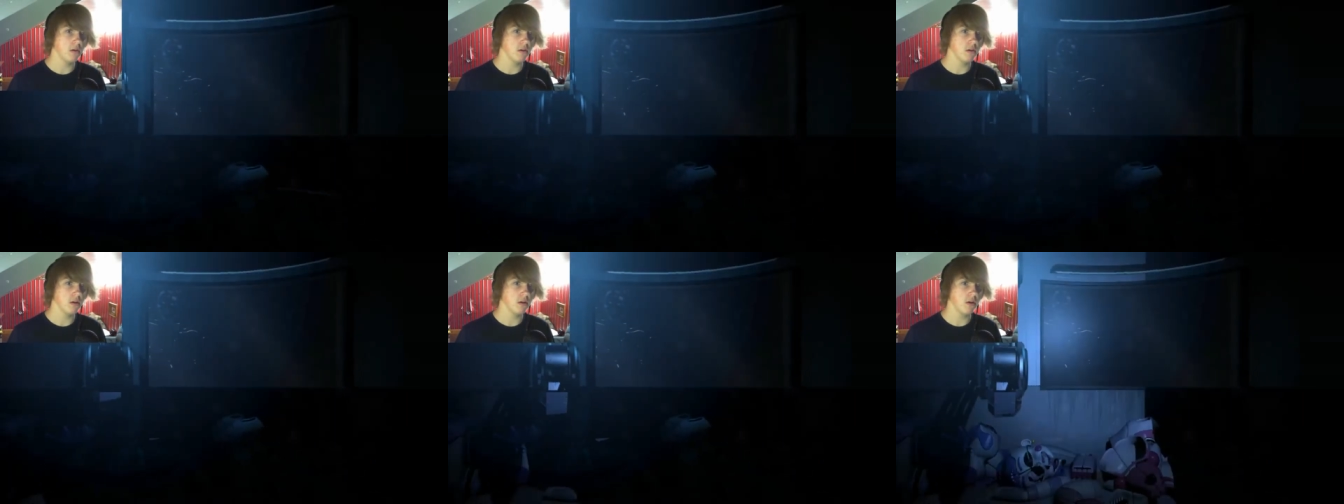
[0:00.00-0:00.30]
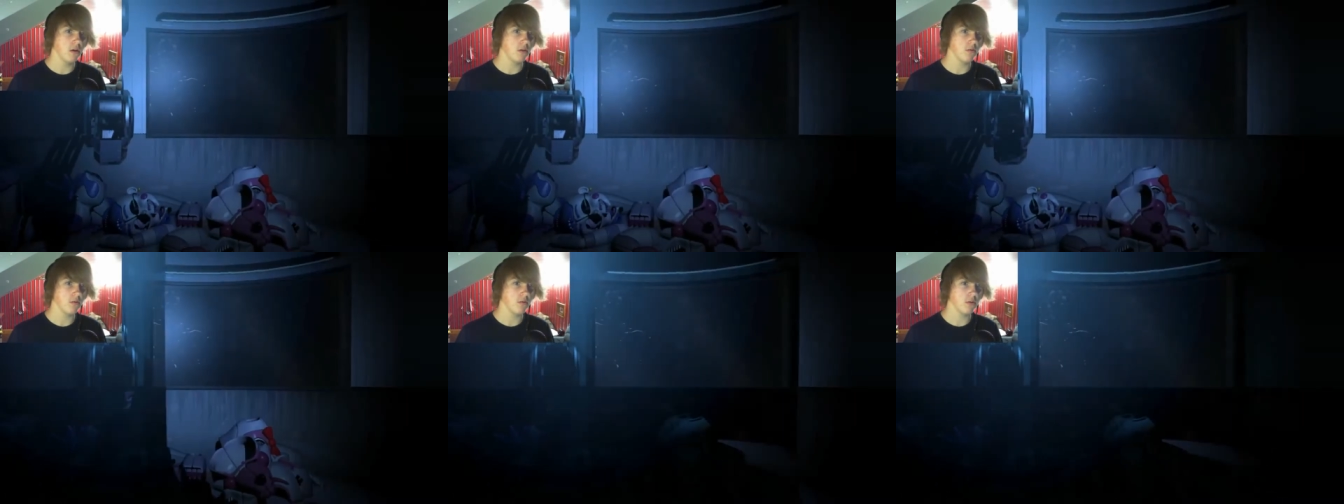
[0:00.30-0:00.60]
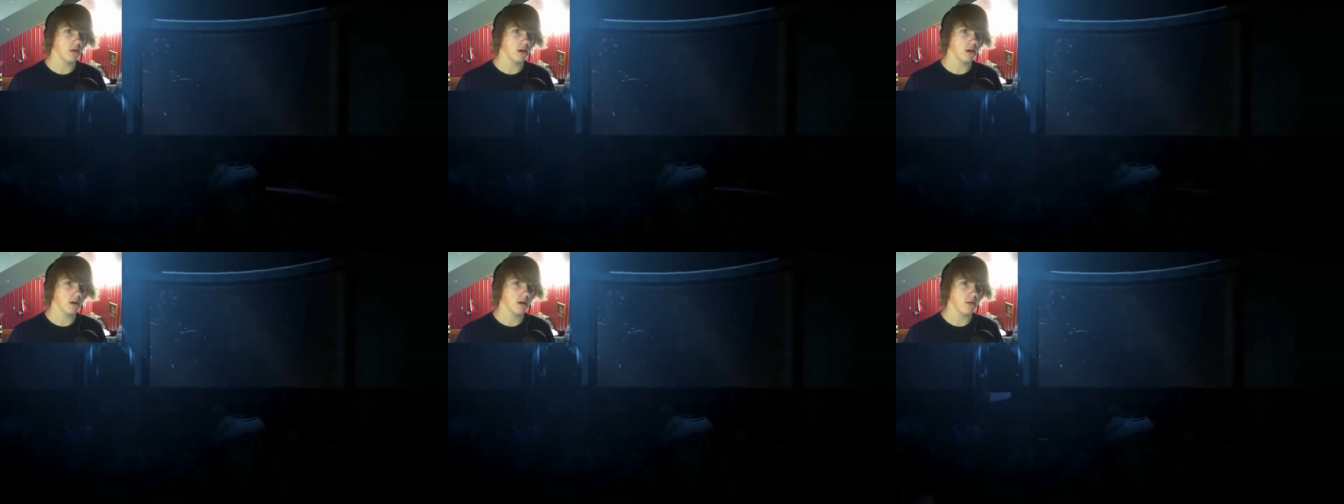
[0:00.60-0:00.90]
Don't, but
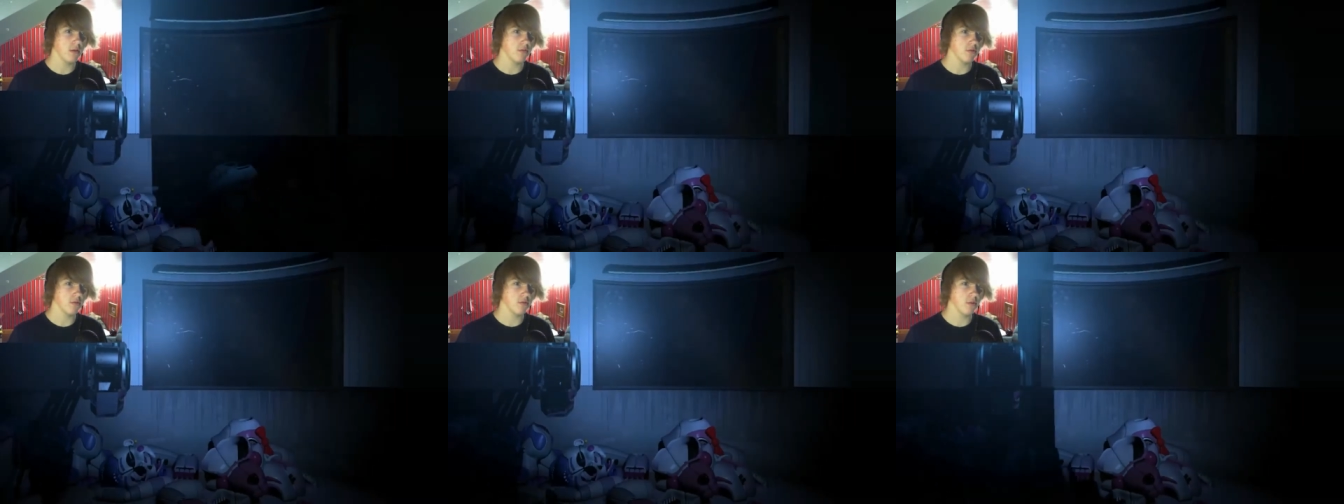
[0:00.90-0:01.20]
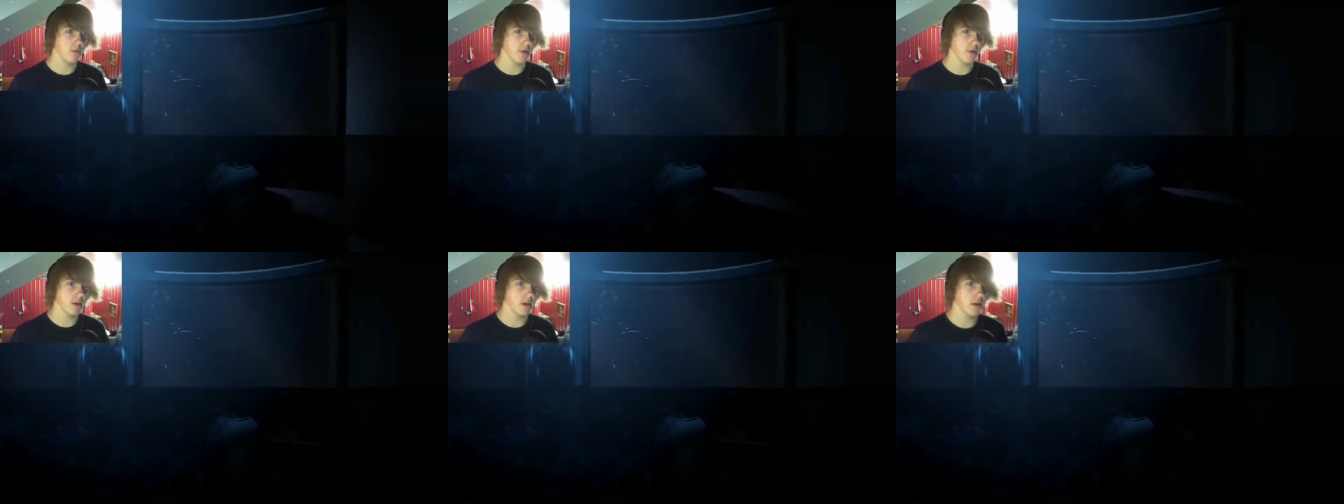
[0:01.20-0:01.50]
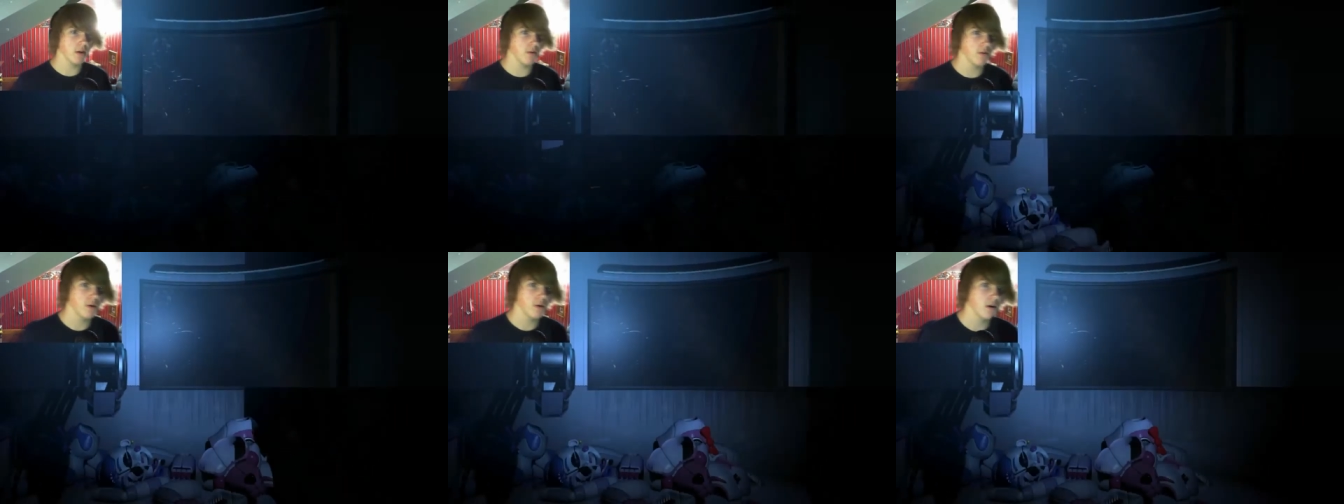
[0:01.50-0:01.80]
if we look
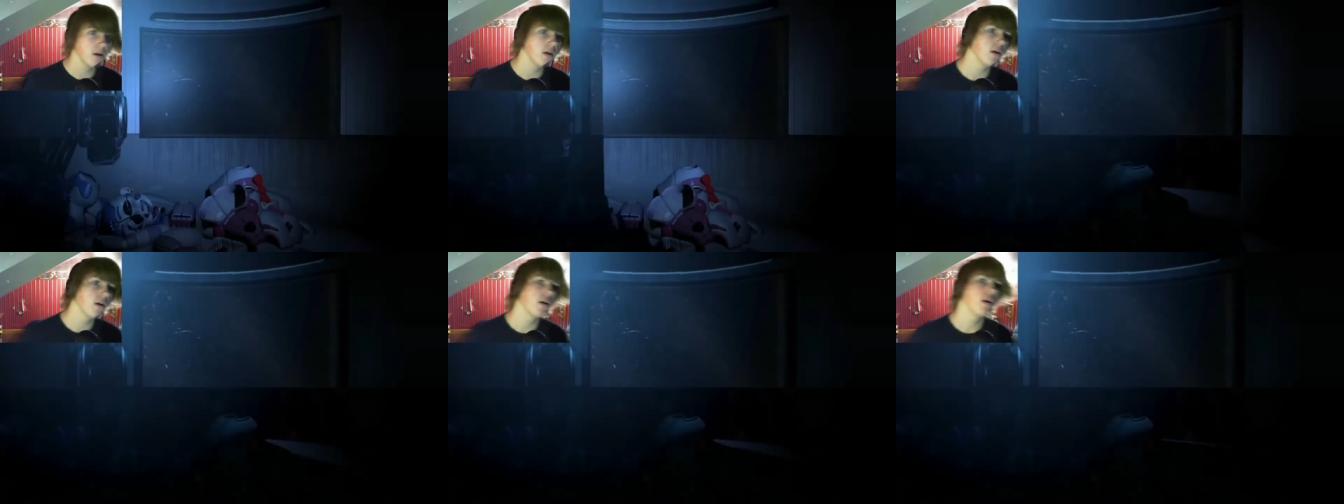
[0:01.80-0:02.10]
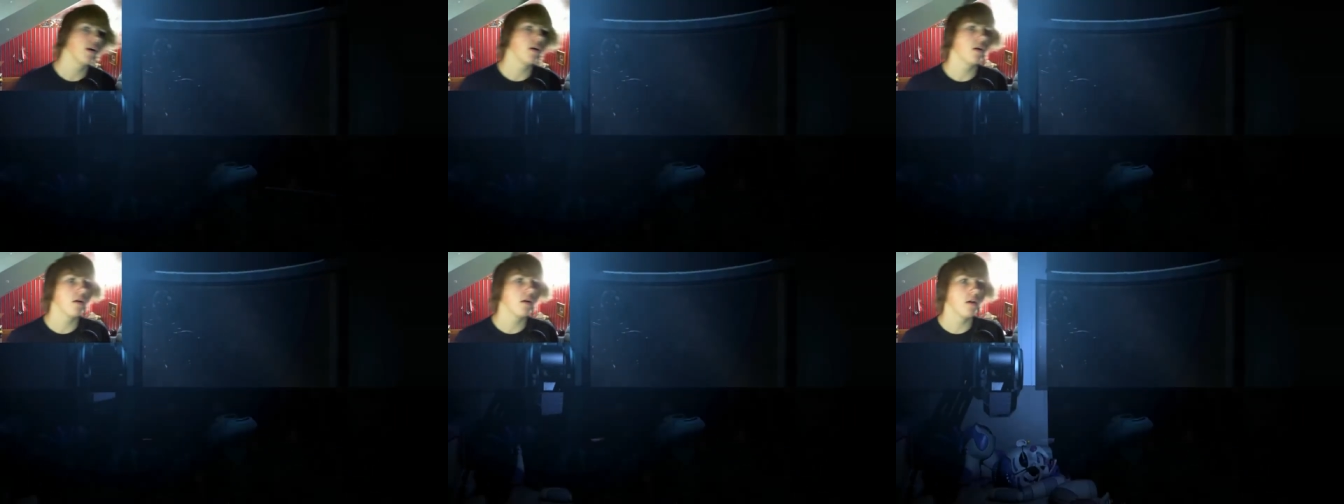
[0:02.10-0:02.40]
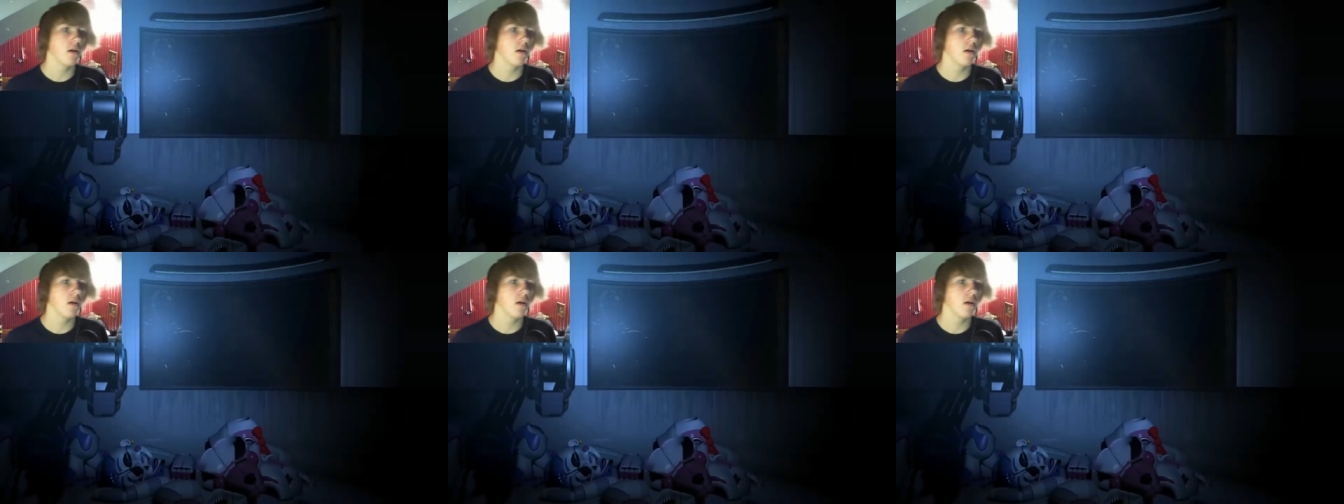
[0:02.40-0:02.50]
like you,